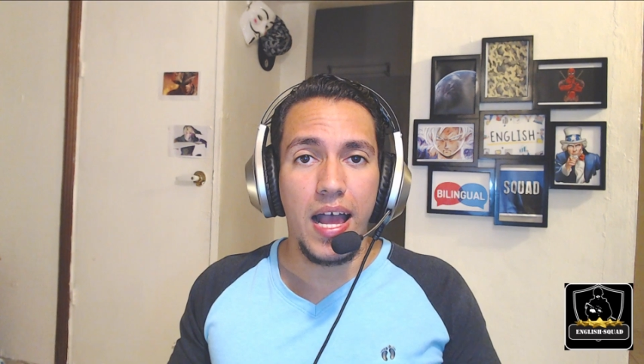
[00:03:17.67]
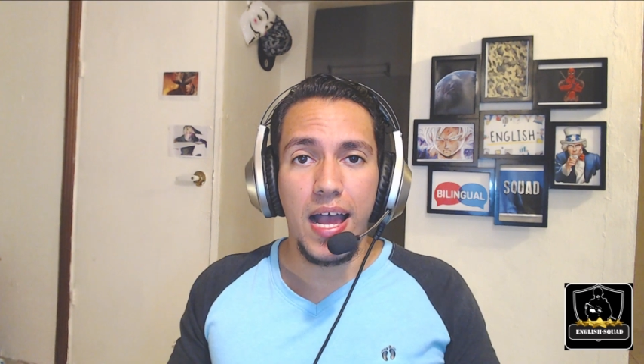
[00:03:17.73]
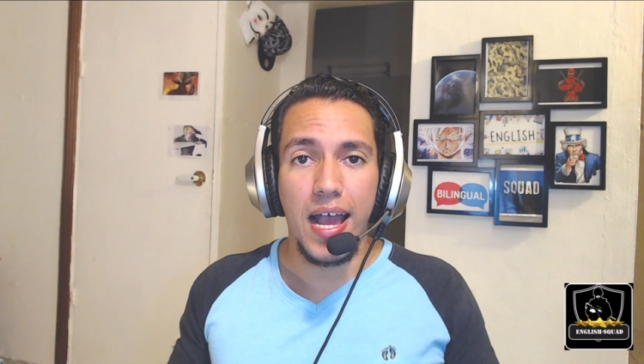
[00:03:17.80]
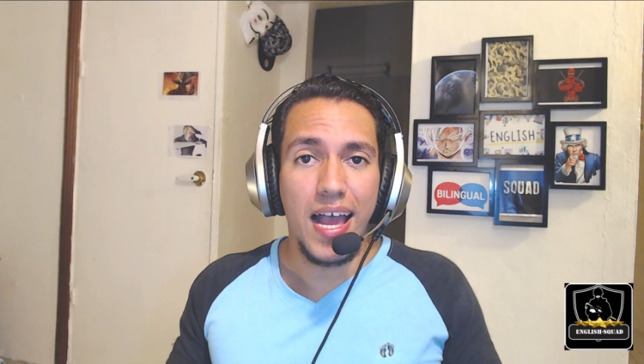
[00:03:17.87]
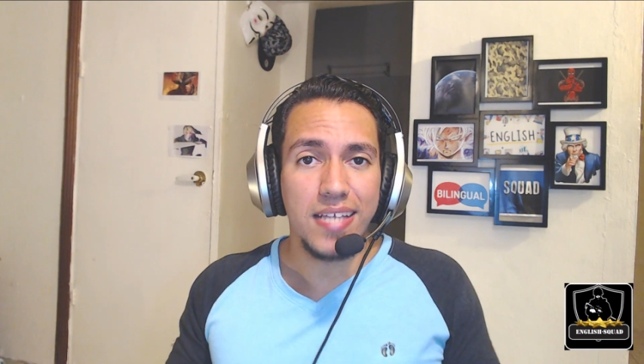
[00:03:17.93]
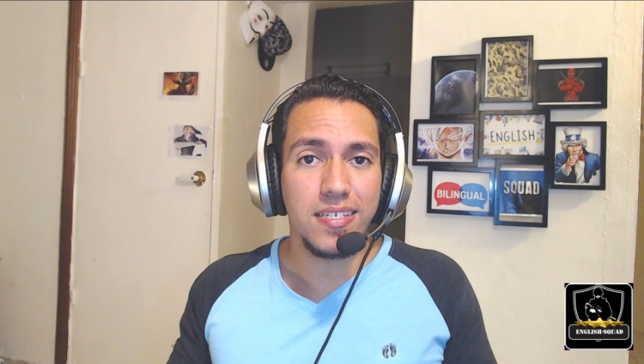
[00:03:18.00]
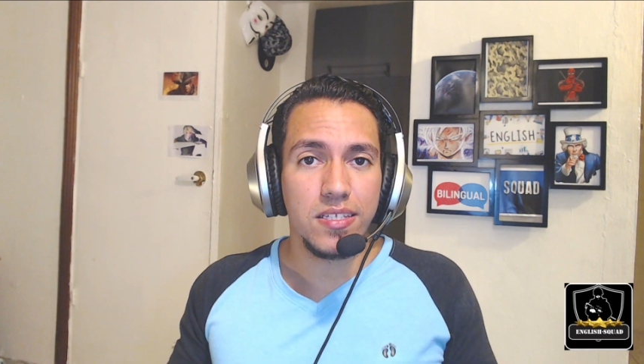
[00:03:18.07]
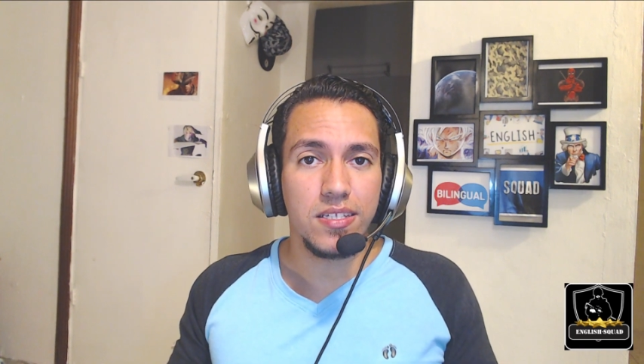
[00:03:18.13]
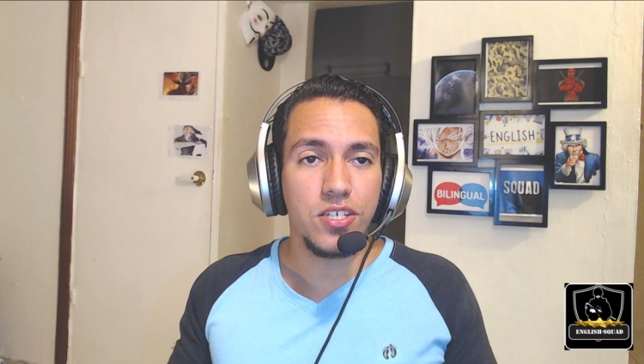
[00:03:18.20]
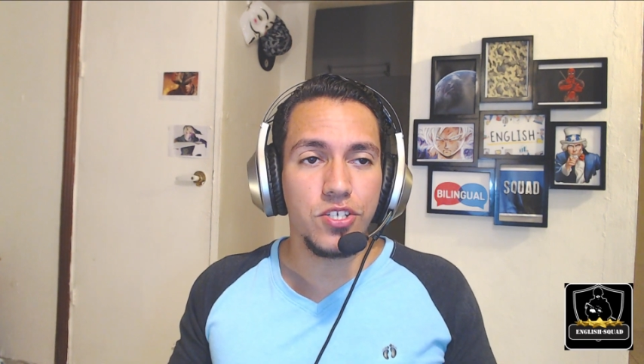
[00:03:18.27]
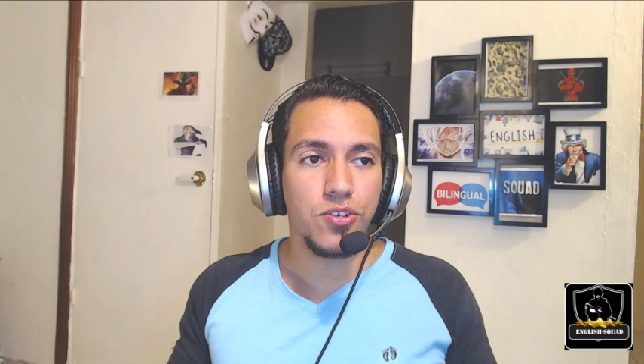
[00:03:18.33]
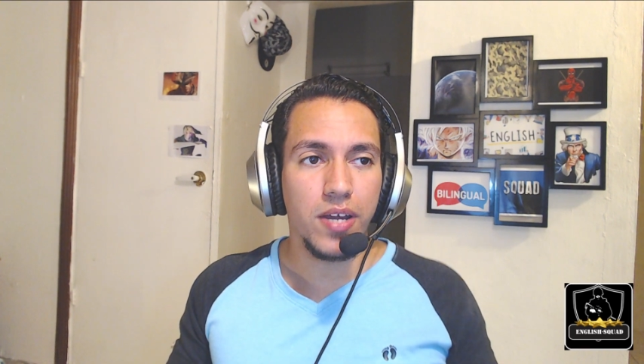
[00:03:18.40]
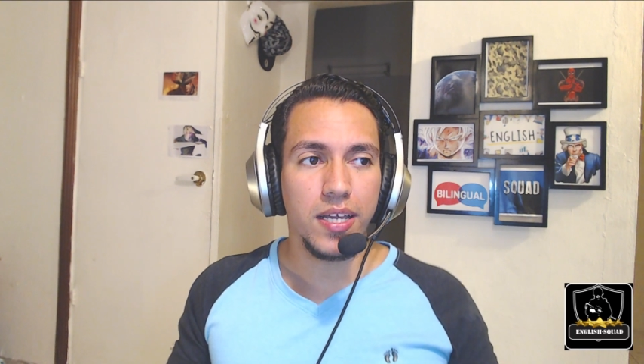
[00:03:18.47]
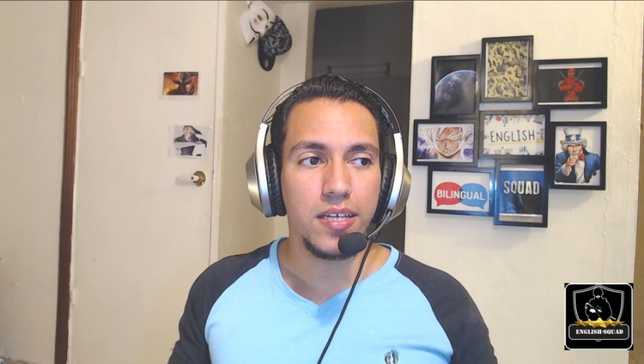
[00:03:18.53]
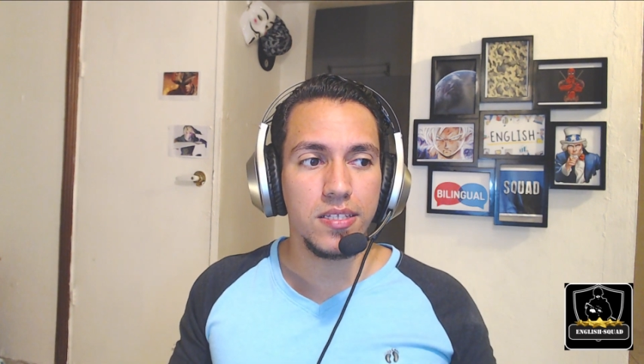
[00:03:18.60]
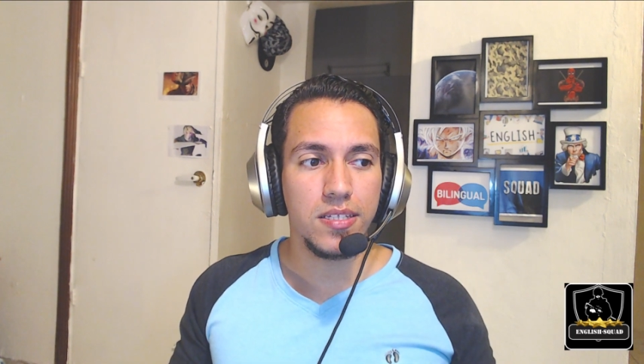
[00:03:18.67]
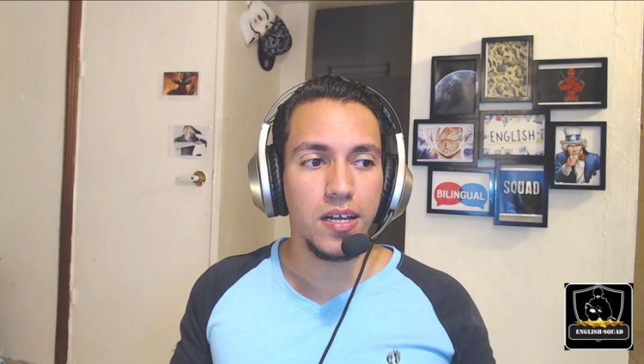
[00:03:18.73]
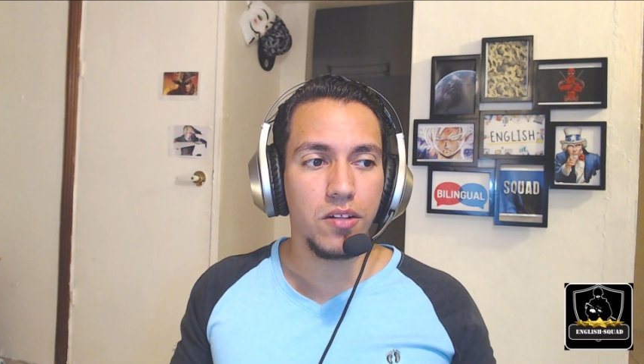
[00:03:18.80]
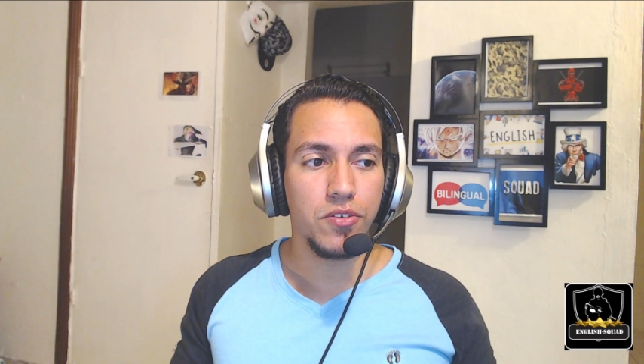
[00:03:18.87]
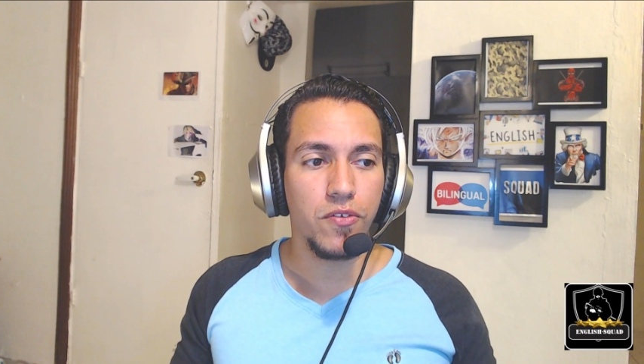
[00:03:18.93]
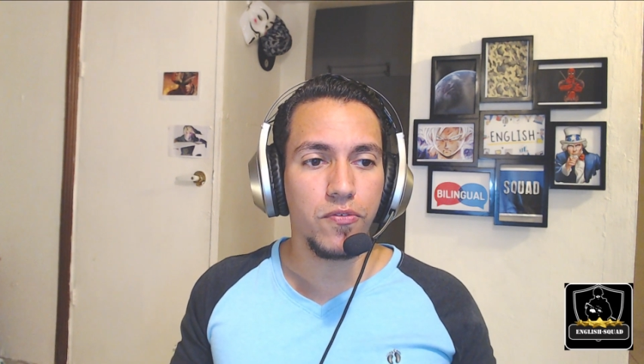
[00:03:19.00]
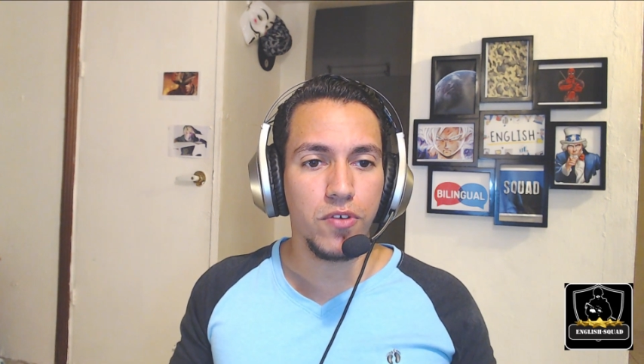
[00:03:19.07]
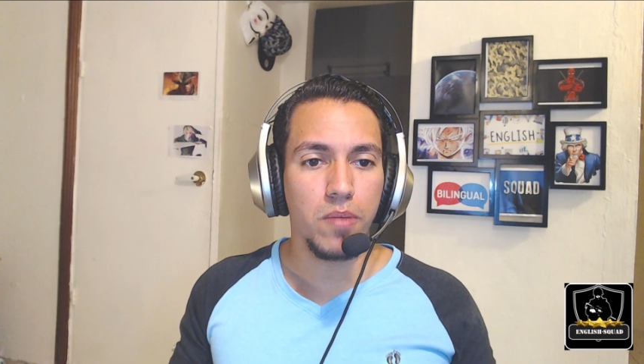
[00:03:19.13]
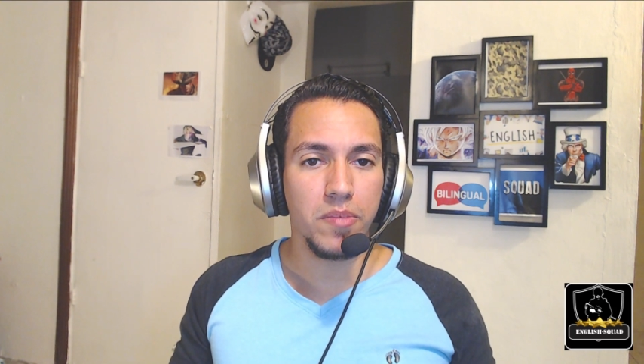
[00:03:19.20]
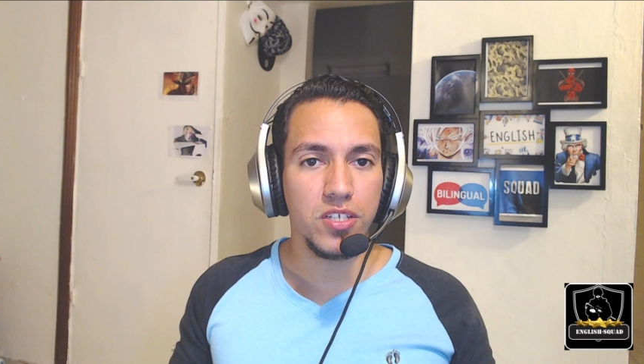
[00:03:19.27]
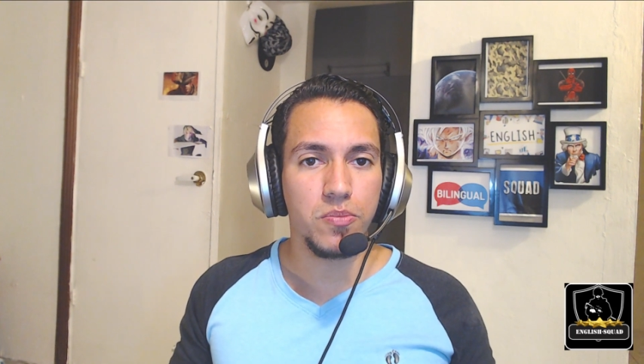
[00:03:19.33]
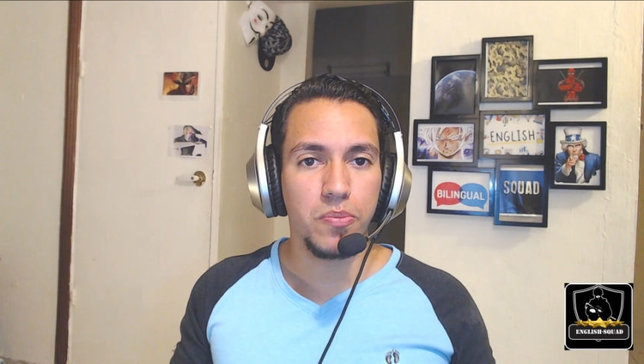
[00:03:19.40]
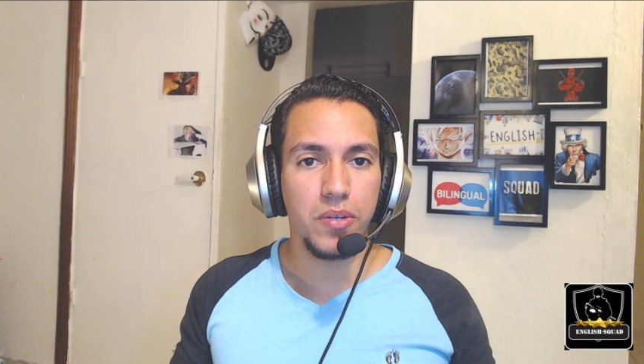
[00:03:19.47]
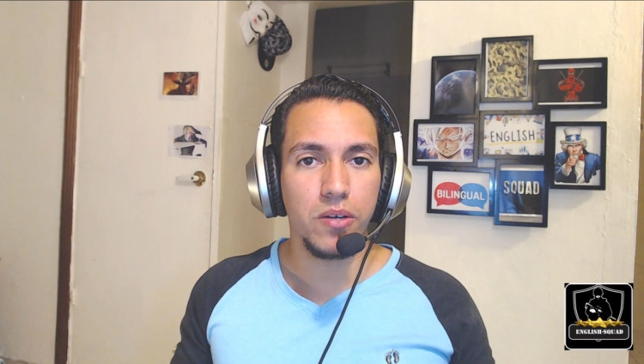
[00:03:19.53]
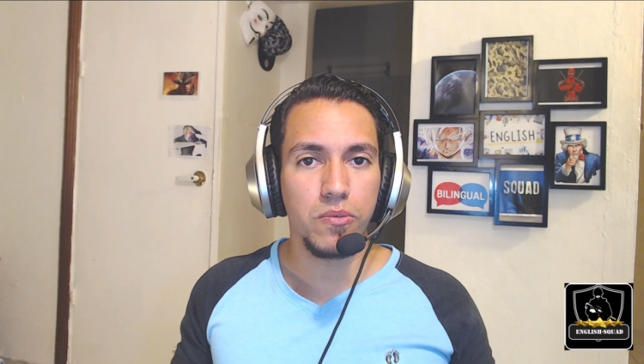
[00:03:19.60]
As a teacher, I can tell you from
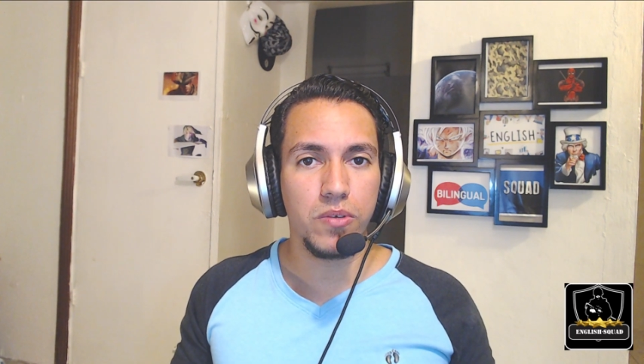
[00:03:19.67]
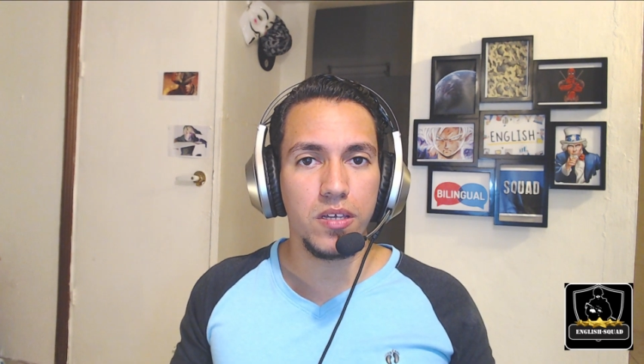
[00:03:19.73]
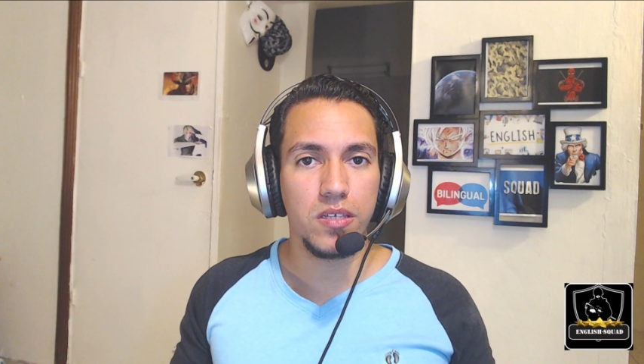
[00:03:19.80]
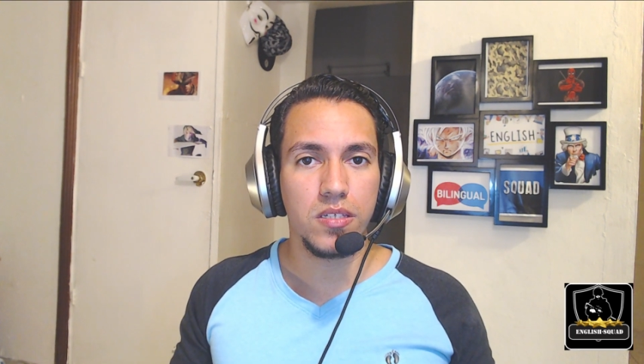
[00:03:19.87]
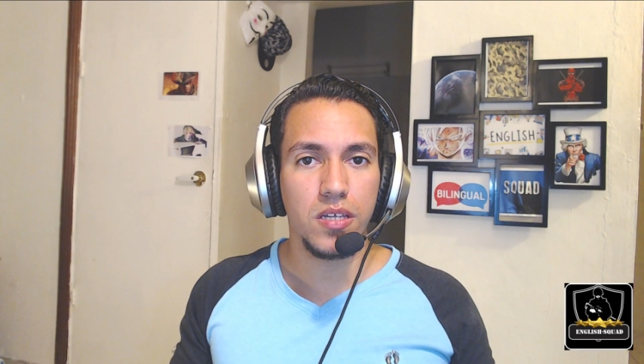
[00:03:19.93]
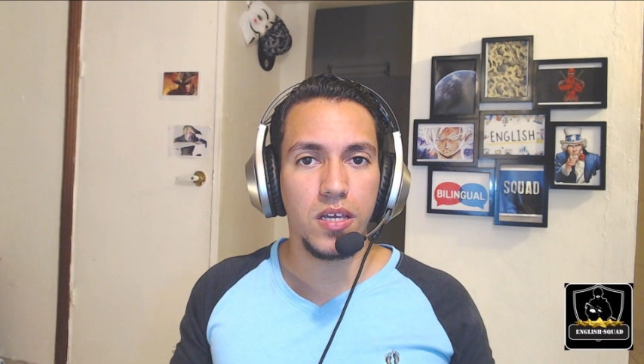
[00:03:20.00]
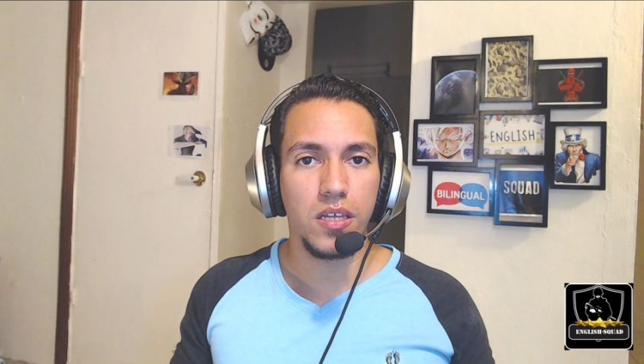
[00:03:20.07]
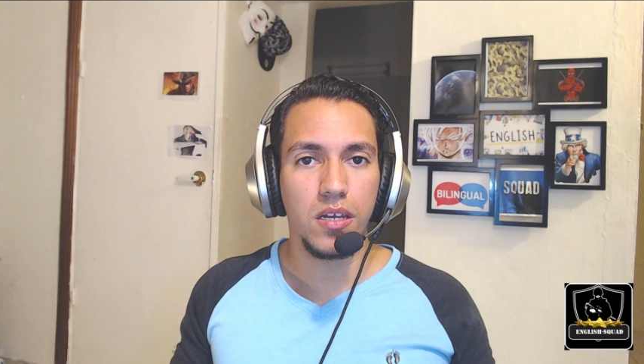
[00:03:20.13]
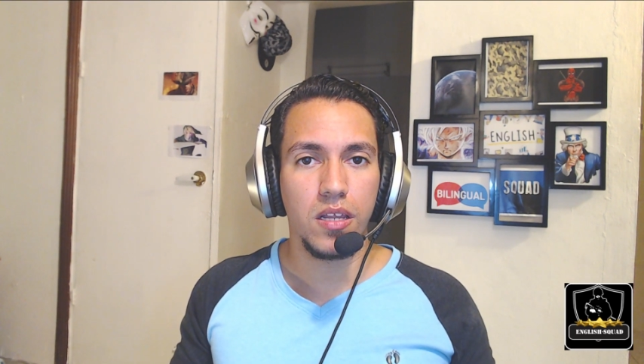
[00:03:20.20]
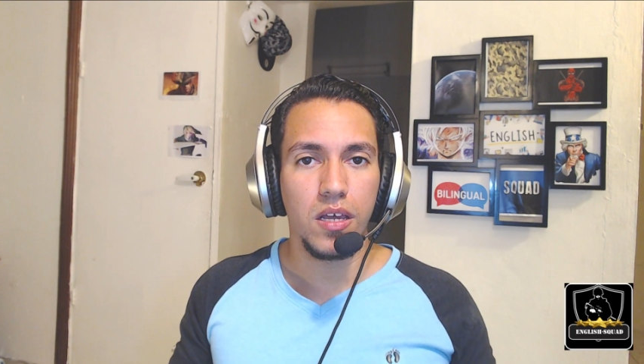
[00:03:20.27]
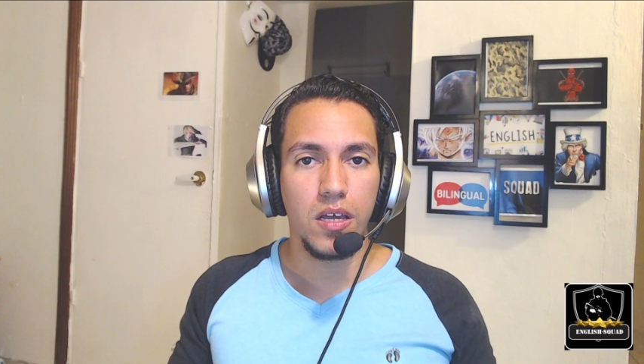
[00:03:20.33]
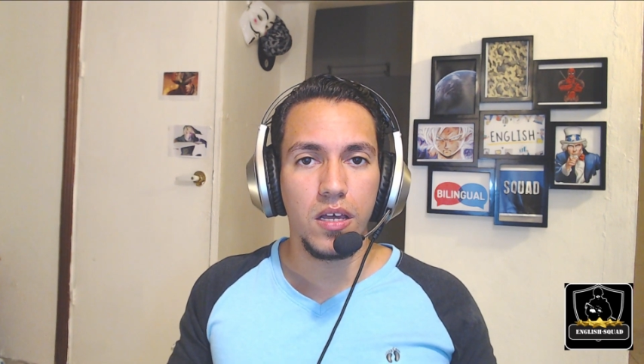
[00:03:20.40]
experience and